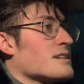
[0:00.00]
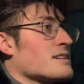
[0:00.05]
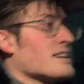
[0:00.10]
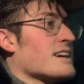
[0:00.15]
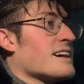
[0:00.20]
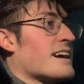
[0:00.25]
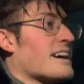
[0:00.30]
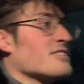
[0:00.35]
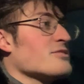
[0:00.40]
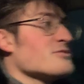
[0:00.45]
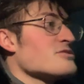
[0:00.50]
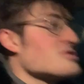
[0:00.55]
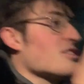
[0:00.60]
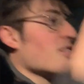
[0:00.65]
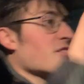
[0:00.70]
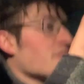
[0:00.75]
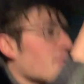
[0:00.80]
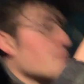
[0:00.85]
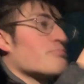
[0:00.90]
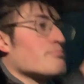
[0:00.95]
Yeah, and you
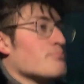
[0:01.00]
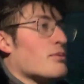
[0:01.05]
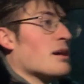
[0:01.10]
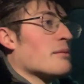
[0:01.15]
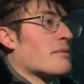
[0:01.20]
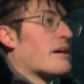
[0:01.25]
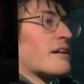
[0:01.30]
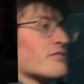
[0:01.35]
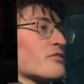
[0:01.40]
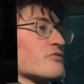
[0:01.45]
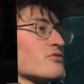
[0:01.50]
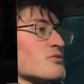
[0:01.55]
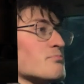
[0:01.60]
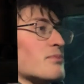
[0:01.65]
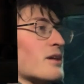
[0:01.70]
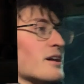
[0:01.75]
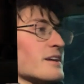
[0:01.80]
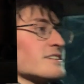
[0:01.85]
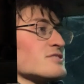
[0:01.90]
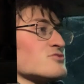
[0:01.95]
saw the bottom half of a
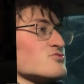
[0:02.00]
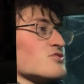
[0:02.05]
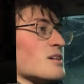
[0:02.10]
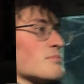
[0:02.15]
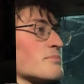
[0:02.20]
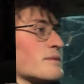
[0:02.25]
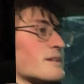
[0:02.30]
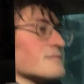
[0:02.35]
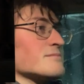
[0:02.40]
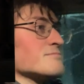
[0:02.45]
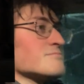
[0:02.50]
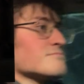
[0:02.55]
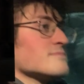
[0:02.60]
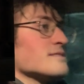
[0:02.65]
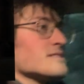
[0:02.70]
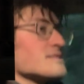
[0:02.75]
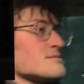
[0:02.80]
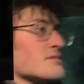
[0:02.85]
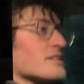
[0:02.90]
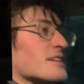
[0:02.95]
body drop and
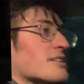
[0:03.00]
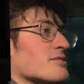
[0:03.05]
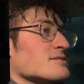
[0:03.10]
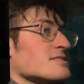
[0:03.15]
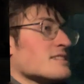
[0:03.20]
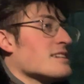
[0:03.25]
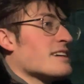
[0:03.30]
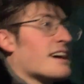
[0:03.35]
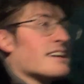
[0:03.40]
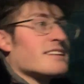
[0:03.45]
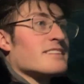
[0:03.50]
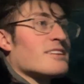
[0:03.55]
spill out. And,